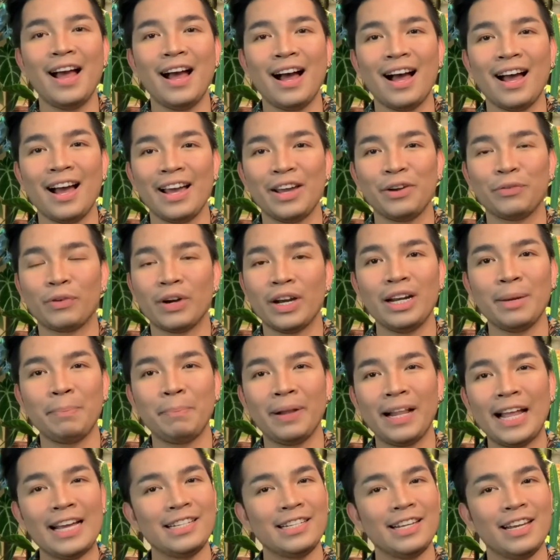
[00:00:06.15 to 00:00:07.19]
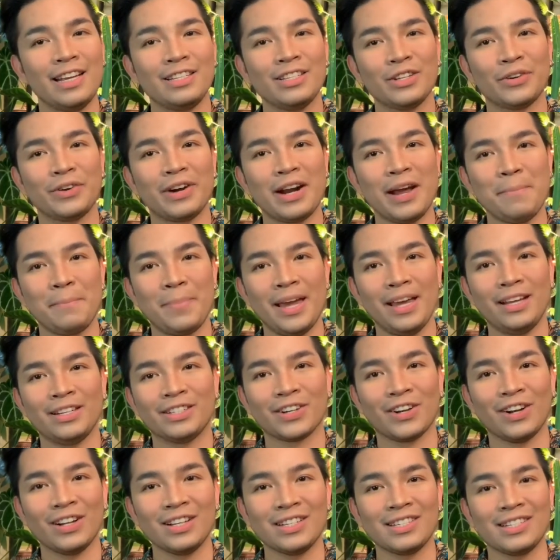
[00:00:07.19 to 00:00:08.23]
I run a plant Instagram page
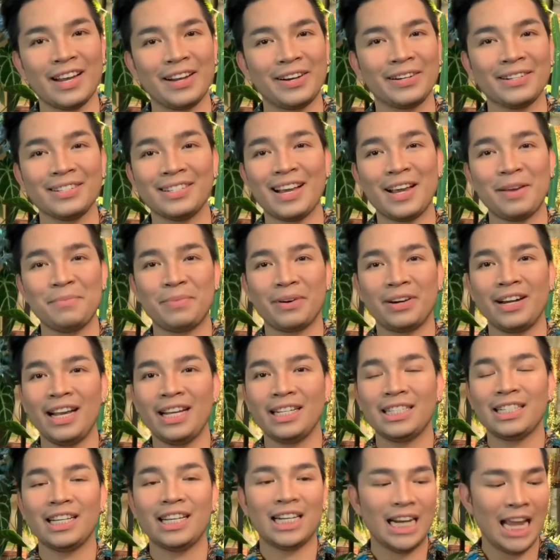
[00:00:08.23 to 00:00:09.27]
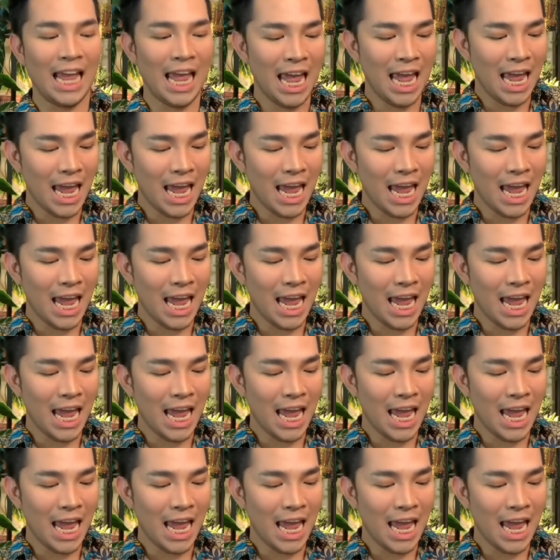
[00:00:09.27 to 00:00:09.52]
called Cyril's Hibernated.